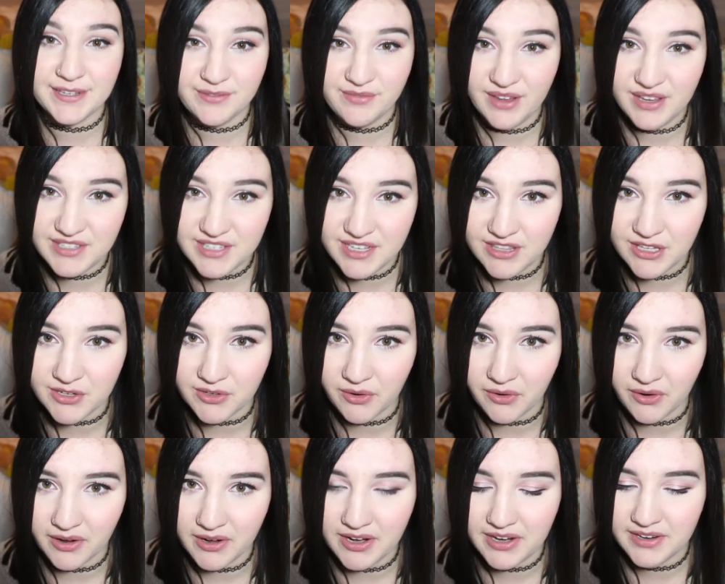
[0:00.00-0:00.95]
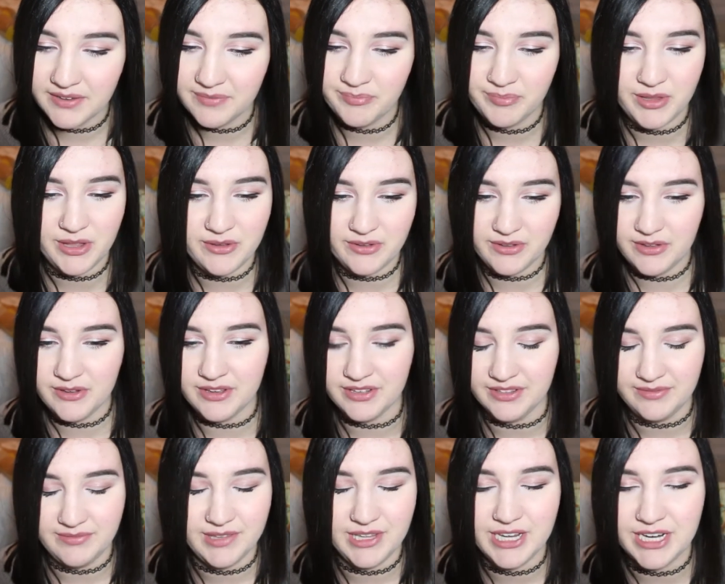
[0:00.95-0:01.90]
is facing the door. You
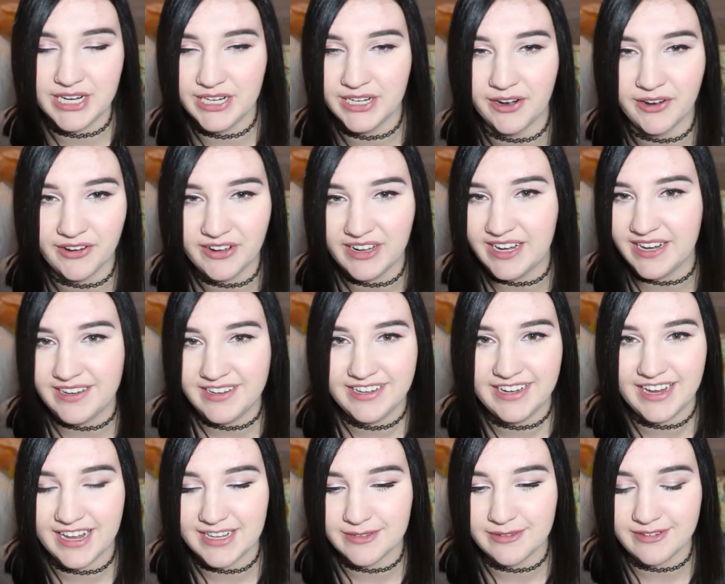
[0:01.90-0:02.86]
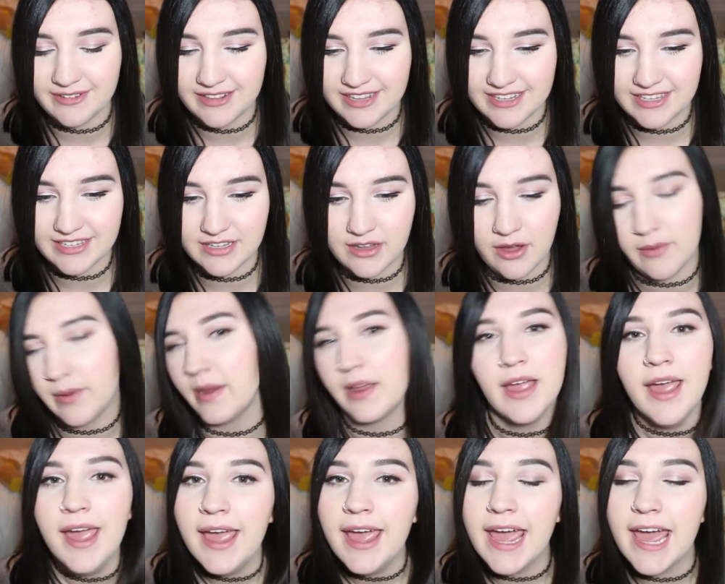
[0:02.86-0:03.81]
can already guess where this is going.
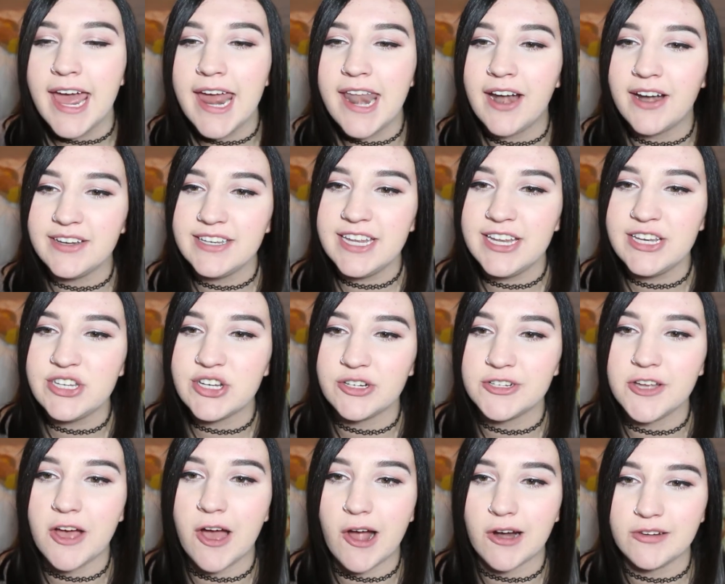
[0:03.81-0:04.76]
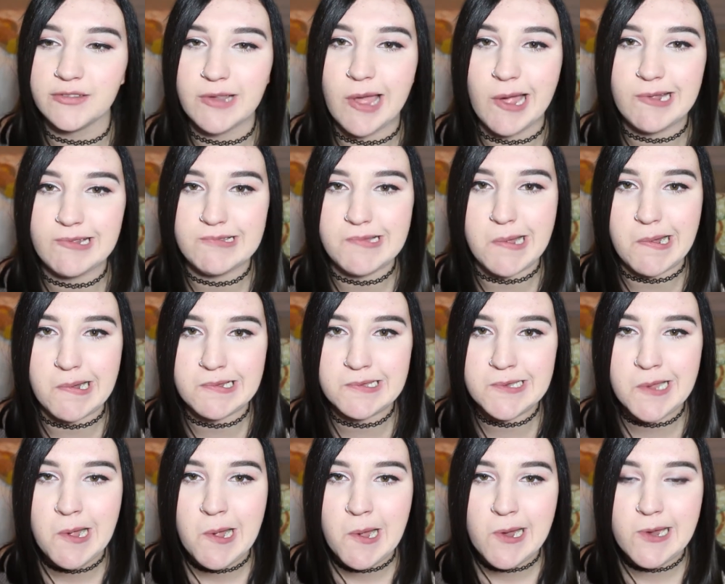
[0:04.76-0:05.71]
And our teacher talked like this.
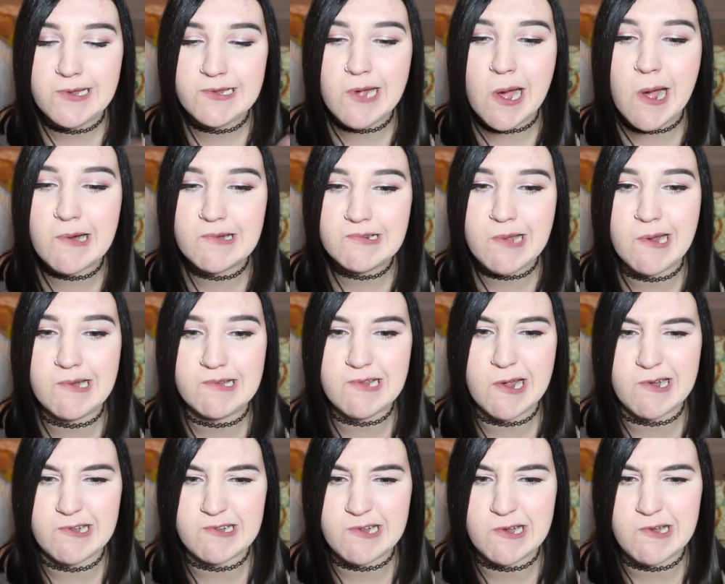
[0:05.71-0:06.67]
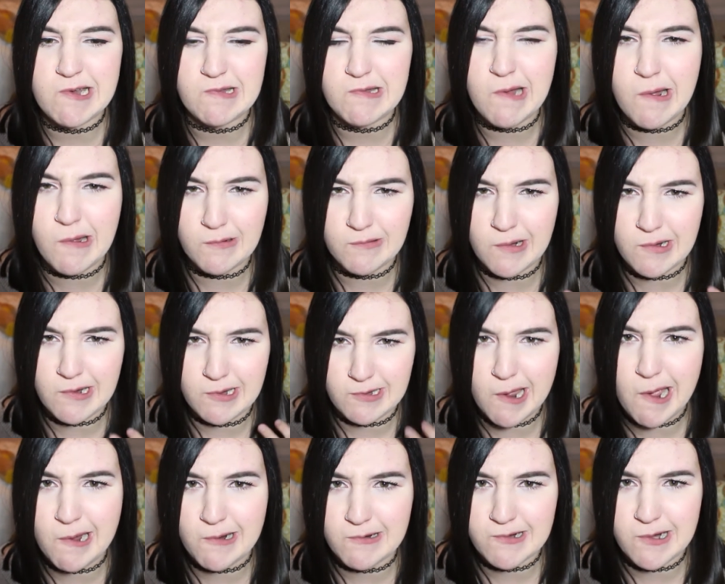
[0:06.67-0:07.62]
He talked like this, and he yelled really
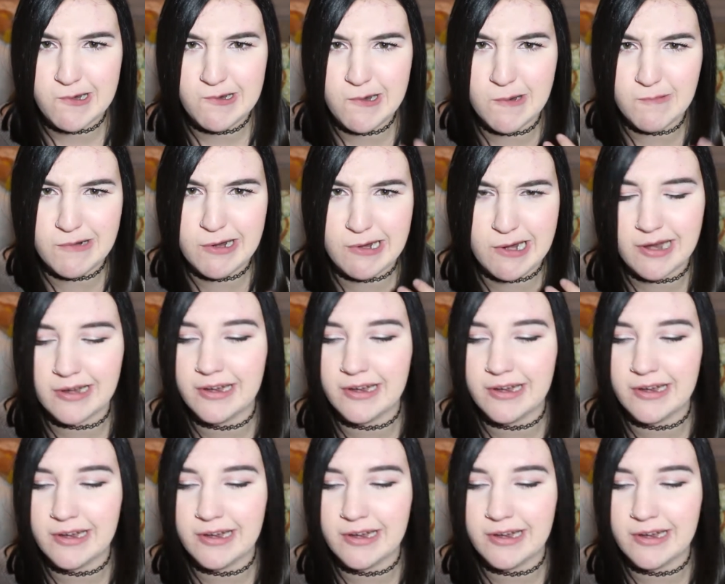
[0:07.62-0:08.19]
loud, and I